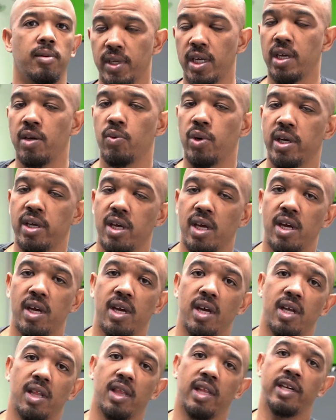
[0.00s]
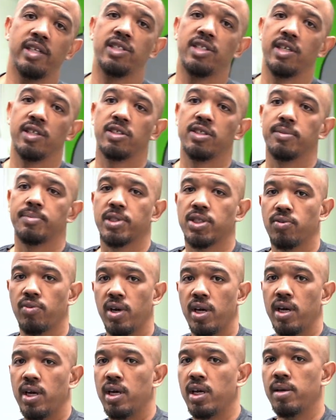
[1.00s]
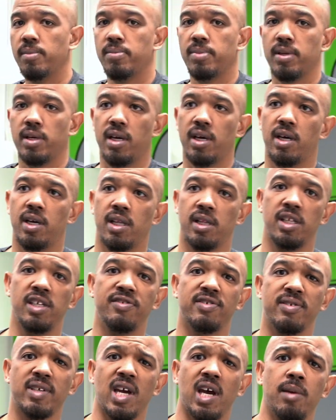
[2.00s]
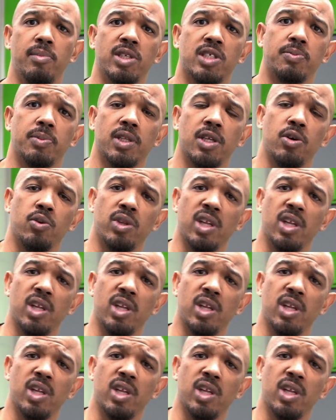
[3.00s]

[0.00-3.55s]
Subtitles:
Anyway, like, share, subscribe, leave some comments below.